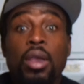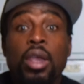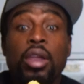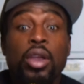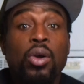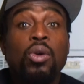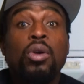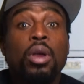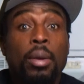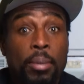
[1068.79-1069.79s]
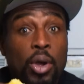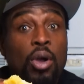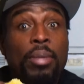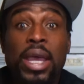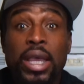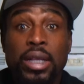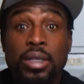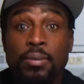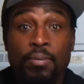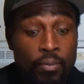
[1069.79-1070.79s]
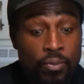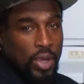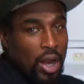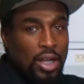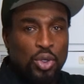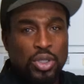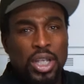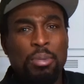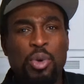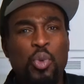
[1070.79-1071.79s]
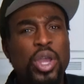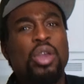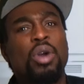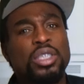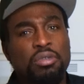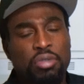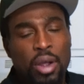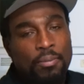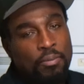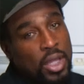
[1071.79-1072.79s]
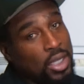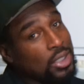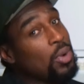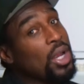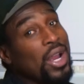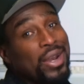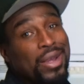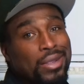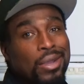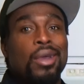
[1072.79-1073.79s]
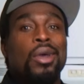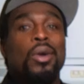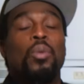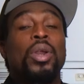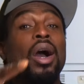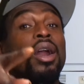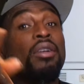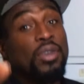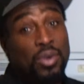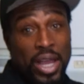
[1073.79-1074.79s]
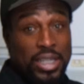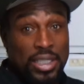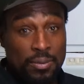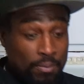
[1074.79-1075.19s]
Here you go, but go make it. And also tell me where you're watching from, because I want to connect with all of you guys.